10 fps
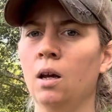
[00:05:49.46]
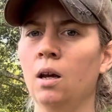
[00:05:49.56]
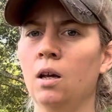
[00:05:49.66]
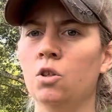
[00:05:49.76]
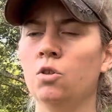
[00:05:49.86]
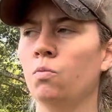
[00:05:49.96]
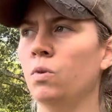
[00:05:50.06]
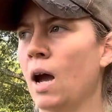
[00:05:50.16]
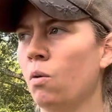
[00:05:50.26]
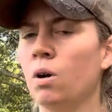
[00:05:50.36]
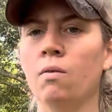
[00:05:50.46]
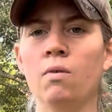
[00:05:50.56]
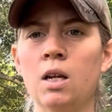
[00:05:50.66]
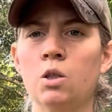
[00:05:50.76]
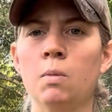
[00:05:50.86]
And now we're not
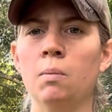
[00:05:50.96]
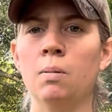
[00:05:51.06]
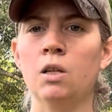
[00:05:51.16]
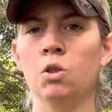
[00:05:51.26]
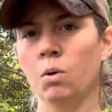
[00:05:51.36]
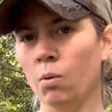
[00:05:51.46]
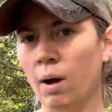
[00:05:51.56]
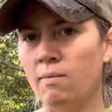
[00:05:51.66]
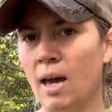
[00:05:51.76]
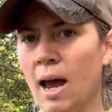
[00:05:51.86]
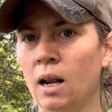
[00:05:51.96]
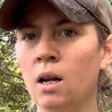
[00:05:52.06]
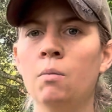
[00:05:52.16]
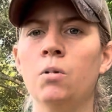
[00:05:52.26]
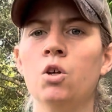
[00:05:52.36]
running as many pigs, so we don't have that.
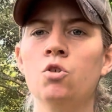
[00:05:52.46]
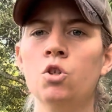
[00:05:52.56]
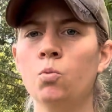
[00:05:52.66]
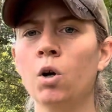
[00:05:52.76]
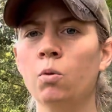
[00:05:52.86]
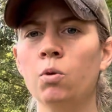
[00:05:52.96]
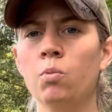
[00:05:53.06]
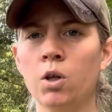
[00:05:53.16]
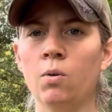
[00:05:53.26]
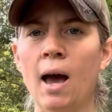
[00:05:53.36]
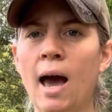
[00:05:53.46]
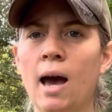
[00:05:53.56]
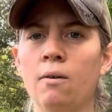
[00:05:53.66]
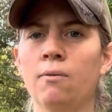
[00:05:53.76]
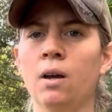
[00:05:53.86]
But you just work with what you
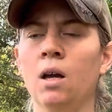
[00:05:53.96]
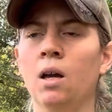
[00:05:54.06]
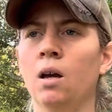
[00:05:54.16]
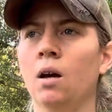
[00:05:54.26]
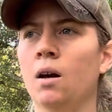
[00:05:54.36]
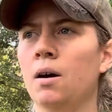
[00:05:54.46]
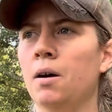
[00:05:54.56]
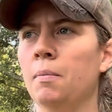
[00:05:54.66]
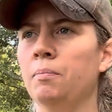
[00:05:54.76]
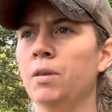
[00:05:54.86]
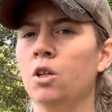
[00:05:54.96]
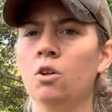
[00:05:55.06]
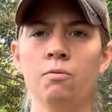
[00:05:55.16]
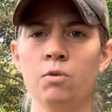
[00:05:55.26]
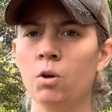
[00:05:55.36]
have.
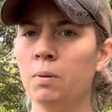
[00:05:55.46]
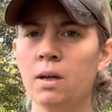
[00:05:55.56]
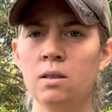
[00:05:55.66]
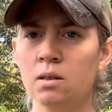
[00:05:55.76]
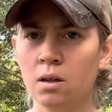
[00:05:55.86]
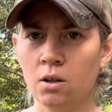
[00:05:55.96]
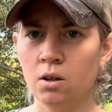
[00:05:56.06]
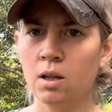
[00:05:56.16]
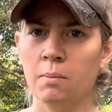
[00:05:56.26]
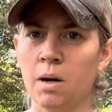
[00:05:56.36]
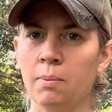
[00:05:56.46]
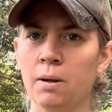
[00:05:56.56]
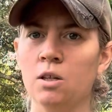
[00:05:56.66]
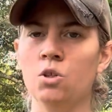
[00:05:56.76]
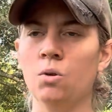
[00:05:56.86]
Your place isn't going to look like my
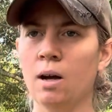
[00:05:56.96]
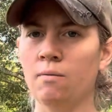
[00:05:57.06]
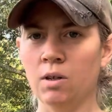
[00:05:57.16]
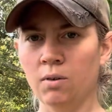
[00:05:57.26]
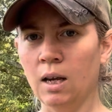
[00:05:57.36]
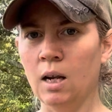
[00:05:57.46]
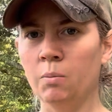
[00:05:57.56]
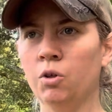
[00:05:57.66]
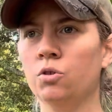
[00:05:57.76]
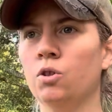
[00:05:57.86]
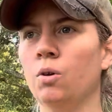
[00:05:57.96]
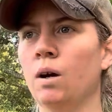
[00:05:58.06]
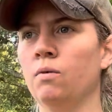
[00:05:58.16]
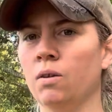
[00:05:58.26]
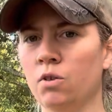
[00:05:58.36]
place. You have different animals, you
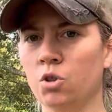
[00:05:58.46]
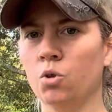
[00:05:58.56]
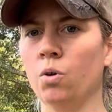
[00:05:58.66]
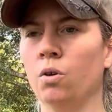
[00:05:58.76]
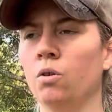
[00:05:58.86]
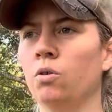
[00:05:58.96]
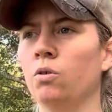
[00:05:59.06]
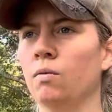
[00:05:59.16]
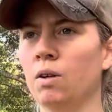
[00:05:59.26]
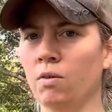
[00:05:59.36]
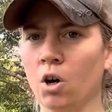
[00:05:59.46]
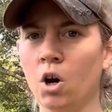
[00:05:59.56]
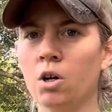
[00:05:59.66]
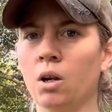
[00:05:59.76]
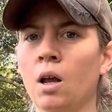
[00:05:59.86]
have different soil, you have a different
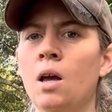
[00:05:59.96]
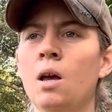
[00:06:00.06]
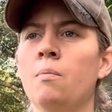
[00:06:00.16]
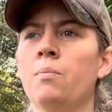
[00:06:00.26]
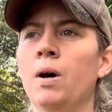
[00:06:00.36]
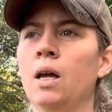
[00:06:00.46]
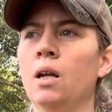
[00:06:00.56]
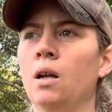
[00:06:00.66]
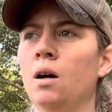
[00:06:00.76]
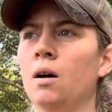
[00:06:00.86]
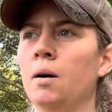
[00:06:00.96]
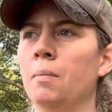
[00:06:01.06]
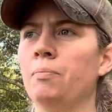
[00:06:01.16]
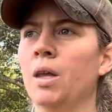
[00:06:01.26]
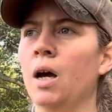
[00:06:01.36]
garden. But
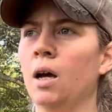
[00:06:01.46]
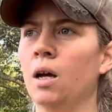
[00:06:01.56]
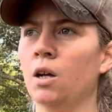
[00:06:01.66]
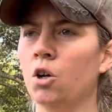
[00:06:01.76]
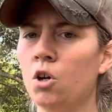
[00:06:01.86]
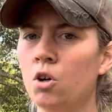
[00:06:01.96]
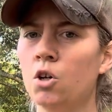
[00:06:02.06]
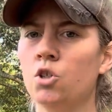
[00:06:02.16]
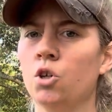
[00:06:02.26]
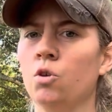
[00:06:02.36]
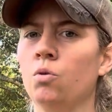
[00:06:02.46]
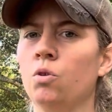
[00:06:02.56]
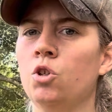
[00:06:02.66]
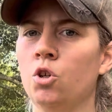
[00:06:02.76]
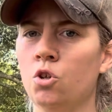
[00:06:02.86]
I encourage you
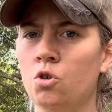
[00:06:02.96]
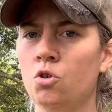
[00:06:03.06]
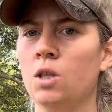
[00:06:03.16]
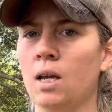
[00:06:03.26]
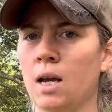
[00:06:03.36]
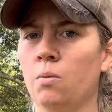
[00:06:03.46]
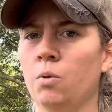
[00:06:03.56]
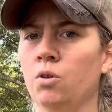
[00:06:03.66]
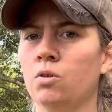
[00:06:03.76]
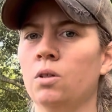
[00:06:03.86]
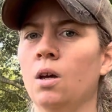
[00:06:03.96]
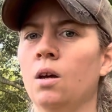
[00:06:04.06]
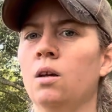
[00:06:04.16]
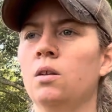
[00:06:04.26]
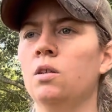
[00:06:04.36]
use the animals
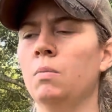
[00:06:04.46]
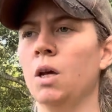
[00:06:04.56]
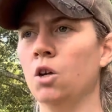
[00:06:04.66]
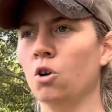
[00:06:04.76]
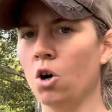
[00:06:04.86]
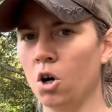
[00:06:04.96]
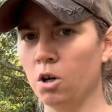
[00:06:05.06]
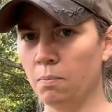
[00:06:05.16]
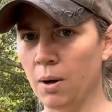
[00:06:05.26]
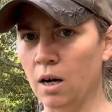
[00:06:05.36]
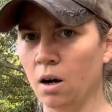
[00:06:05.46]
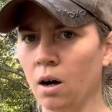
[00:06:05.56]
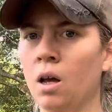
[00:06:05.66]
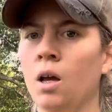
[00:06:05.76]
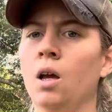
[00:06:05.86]
to make your garden better,
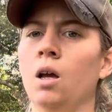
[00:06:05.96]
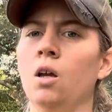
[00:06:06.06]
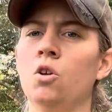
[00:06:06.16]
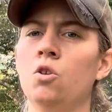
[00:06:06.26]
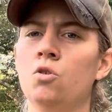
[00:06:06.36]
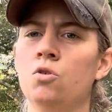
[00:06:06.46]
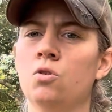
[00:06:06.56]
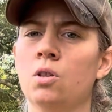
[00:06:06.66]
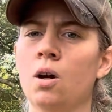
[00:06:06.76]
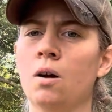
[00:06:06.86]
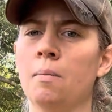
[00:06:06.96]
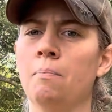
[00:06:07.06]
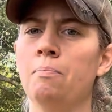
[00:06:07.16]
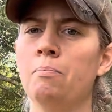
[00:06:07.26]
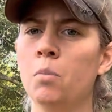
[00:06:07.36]
and use
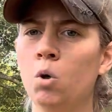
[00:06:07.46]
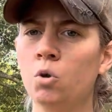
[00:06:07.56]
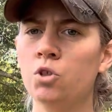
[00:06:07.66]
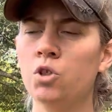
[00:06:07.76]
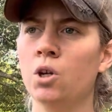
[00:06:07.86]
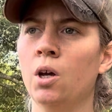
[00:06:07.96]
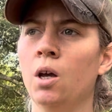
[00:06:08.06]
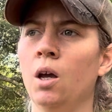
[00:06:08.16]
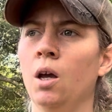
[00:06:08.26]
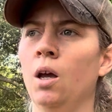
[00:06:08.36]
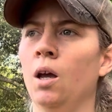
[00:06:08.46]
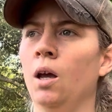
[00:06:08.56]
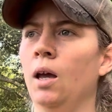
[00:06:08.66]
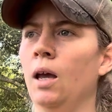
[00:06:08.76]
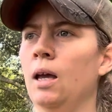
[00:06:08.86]
mulch
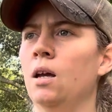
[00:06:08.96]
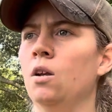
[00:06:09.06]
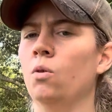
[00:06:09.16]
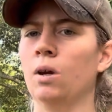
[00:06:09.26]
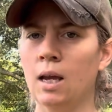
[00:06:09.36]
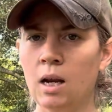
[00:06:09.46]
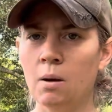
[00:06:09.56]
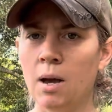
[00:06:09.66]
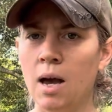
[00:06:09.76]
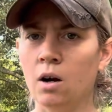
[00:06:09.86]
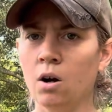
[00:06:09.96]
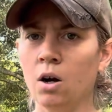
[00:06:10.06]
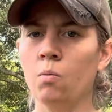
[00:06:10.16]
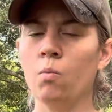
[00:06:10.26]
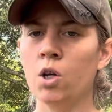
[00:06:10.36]
and organic matter
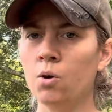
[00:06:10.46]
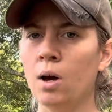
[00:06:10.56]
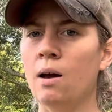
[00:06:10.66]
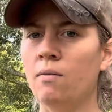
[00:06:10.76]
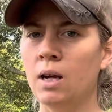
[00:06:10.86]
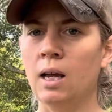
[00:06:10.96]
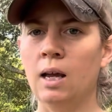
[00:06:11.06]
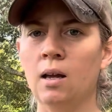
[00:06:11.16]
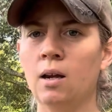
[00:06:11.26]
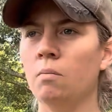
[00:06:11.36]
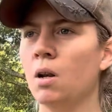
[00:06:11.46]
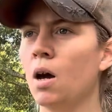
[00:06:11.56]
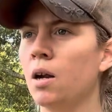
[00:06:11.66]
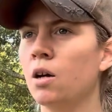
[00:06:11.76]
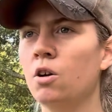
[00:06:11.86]
and what you have on hand. I'm
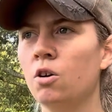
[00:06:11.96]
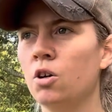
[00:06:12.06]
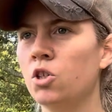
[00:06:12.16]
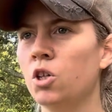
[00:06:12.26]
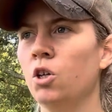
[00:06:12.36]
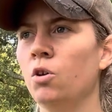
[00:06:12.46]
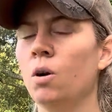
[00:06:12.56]
not encouraging you.